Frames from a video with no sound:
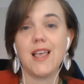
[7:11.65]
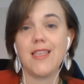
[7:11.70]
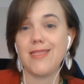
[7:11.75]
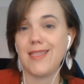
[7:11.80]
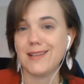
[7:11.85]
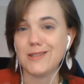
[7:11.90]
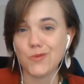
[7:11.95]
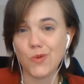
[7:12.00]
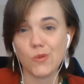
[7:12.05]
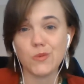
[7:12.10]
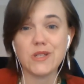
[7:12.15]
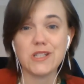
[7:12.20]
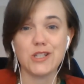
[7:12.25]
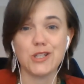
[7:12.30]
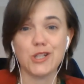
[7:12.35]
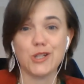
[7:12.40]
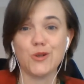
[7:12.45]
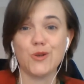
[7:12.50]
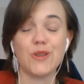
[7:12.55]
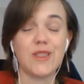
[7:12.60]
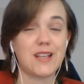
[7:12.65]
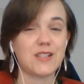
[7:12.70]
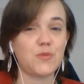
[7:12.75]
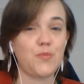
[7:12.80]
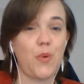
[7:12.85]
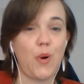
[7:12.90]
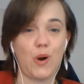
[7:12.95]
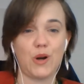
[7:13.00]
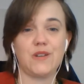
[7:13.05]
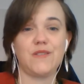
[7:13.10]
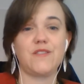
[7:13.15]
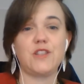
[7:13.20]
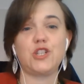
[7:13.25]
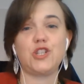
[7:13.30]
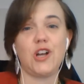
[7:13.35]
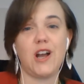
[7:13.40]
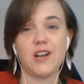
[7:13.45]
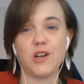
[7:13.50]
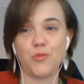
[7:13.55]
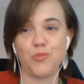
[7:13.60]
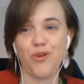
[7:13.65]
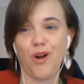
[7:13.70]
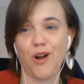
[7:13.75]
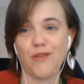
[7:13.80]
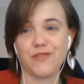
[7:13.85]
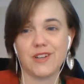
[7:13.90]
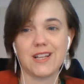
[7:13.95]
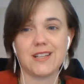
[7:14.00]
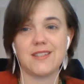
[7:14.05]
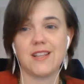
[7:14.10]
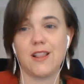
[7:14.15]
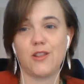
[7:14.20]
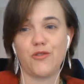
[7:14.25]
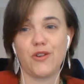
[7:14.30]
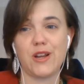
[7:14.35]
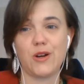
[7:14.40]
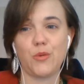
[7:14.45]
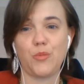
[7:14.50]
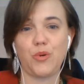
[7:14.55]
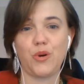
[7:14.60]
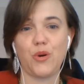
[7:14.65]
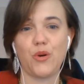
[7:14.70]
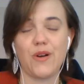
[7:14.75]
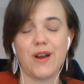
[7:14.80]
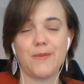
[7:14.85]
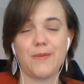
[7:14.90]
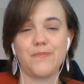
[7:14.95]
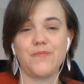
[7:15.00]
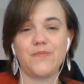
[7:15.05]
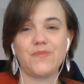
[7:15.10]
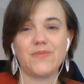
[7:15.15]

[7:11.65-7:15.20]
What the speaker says: That's what we do. That's part of the China Profit Accelerator program.